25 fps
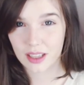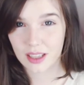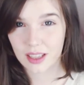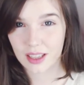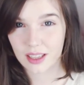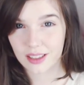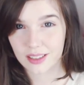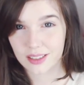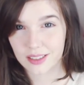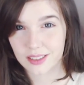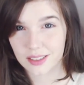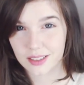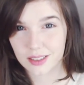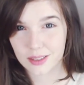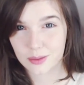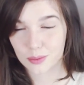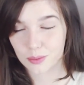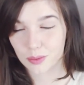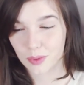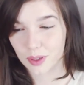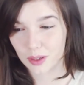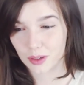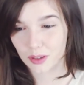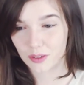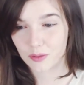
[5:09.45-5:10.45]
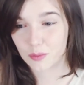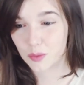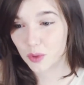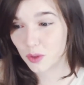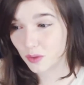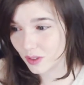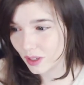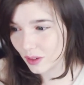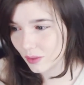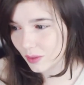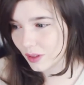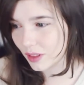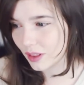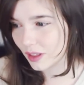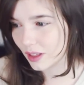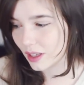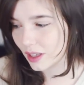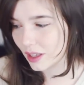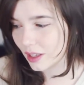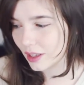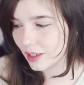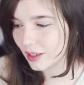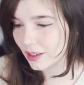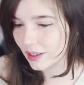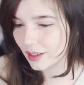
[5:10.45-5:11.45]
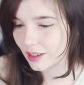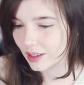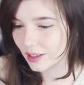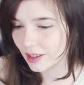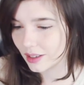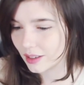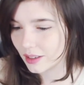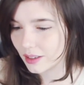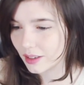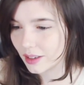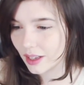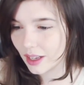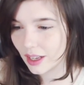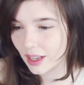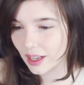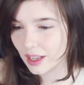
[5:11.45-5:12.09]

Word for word: it is when I've moved everything in and